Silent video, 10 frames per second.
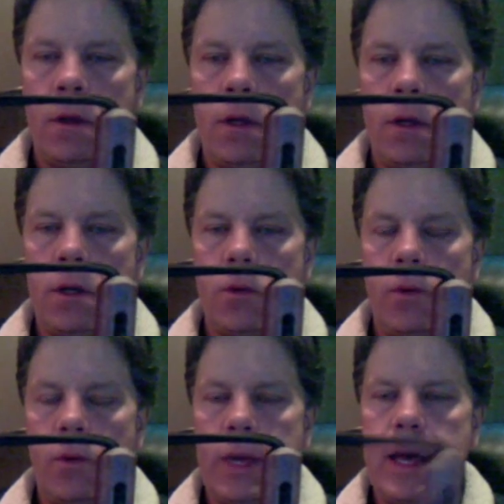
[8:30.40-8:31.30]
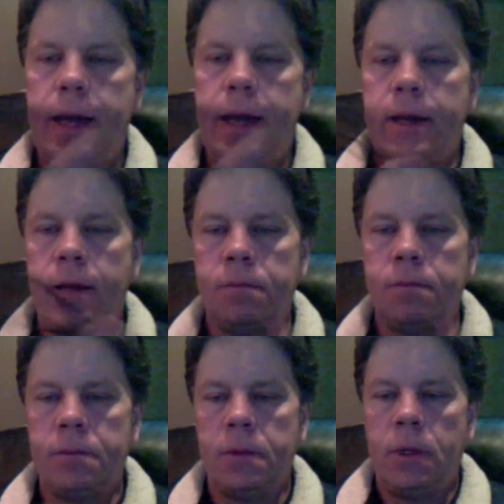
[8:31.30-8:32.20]
here's what we got. Now
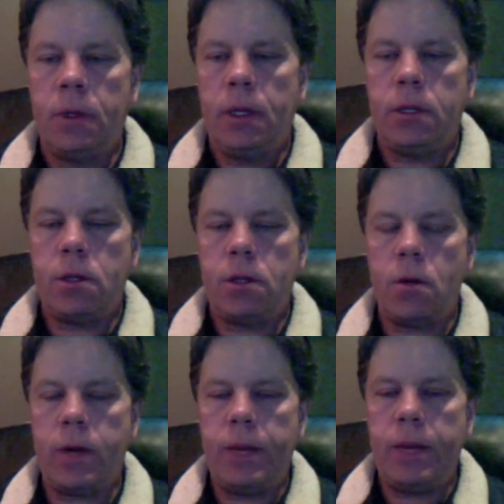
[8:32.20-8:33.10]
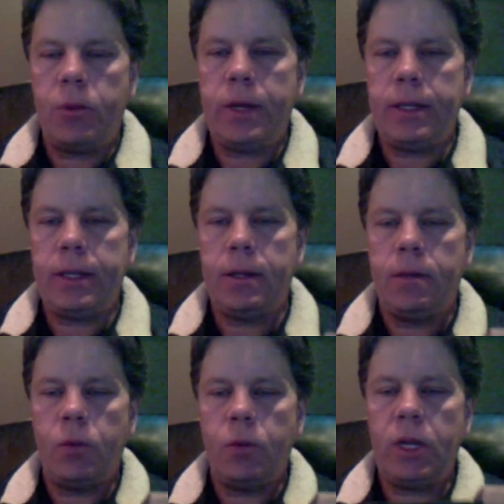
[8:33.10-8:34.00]
it's already pretty
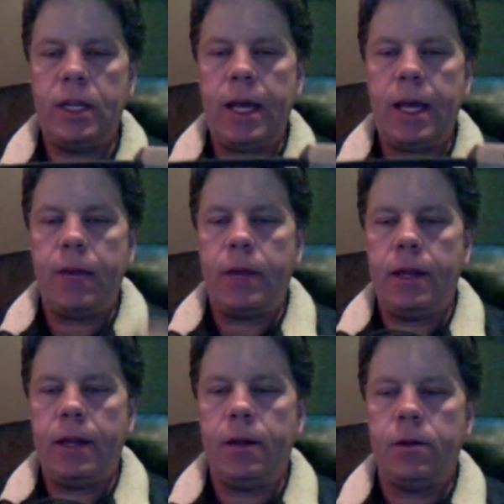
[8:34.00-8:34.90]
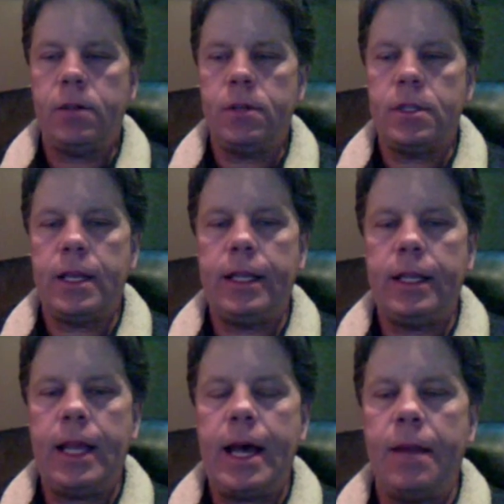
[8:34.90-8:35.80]
tight right here, just like
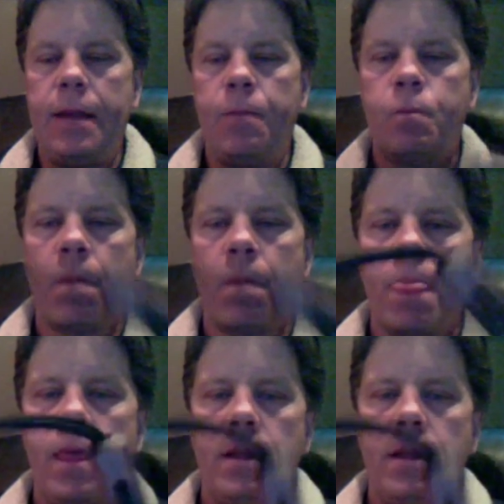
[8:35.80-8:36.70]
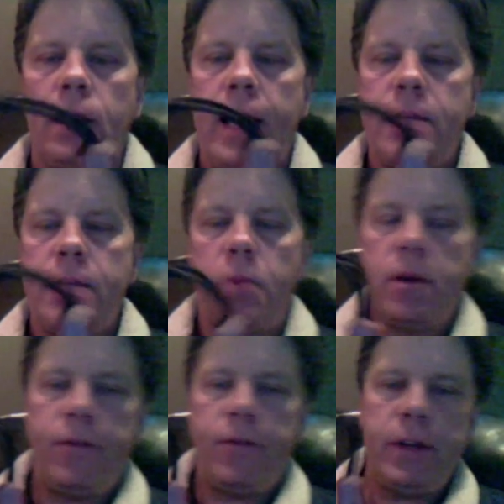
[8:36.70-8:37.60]
that. The last part of
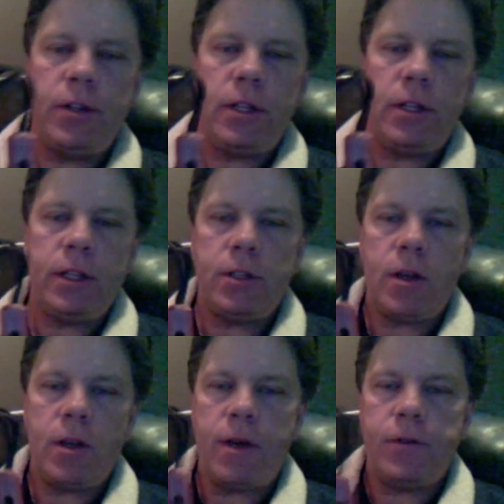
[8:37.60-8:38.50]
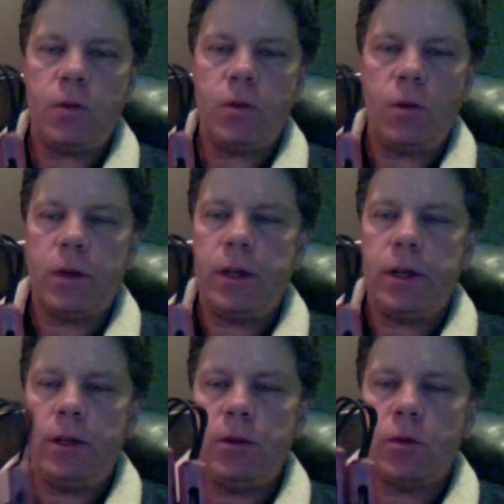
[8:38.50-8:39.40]
finishing this off is what we're going to
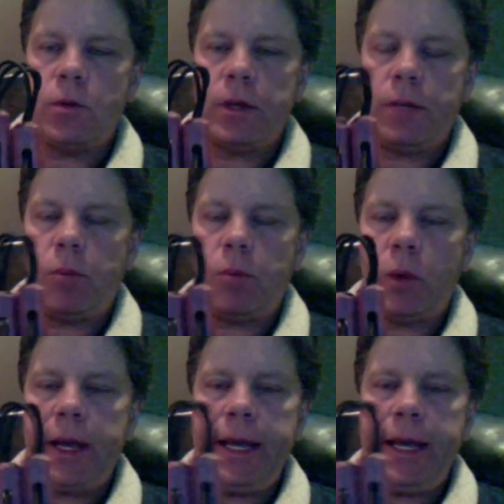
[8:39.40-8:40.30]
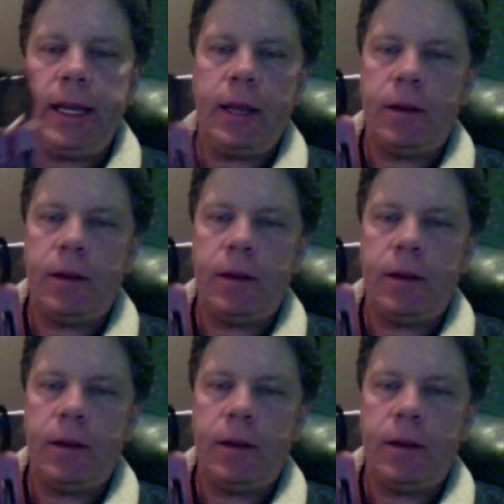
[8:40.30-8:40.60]
do is we're going to braid